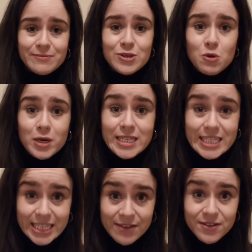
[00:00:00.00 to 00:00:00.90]
You were
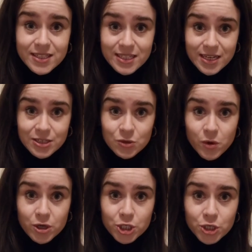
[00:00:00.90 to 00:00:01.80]
devastated,
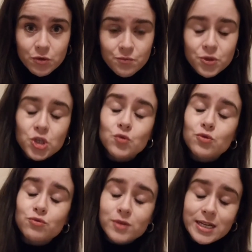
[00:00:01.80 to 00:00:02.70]
weren't you? You
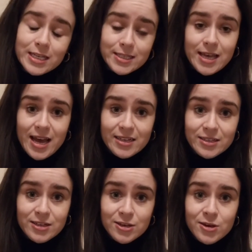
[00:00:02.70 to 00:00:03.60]
were really sad,
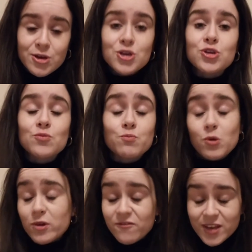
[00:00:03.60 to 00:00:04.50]

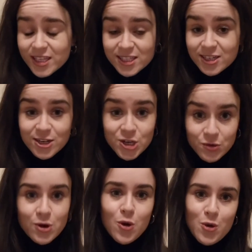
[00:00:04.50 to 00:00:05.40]
but we fixed it and
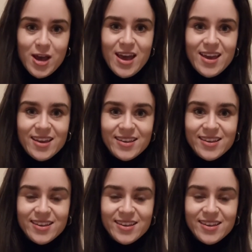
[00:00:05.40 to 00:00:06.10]
you were okay.